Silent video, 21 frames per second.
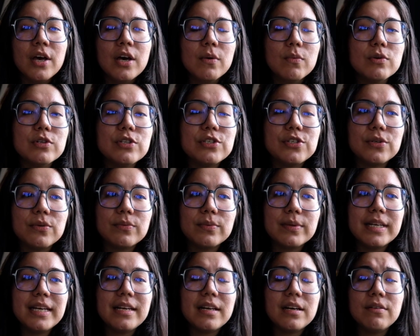was to
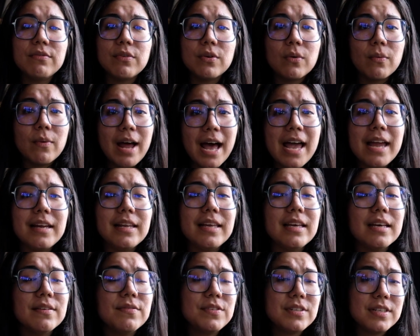read a
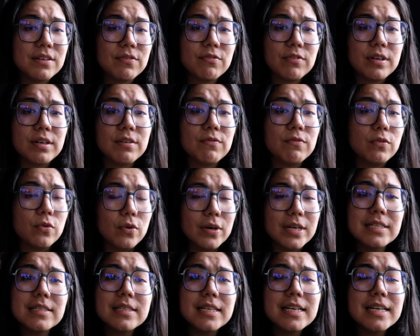variety of different
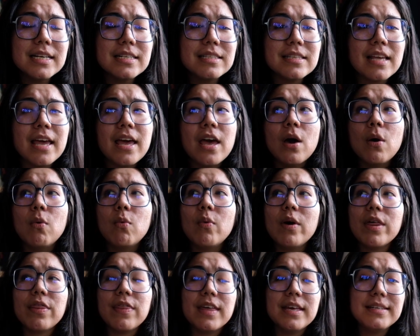voices
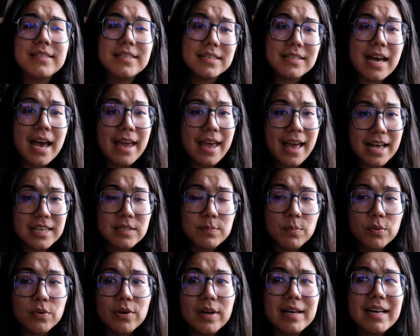within the
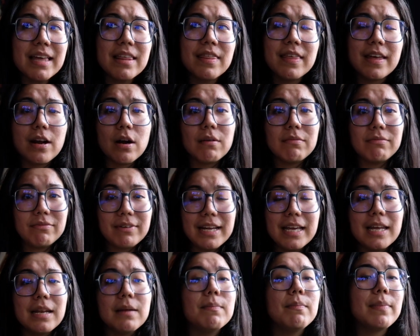diaspora that are
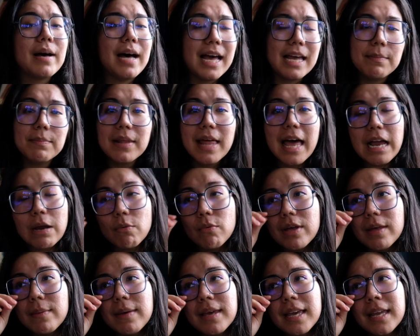written by Black
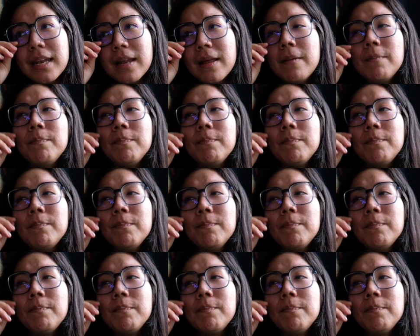women.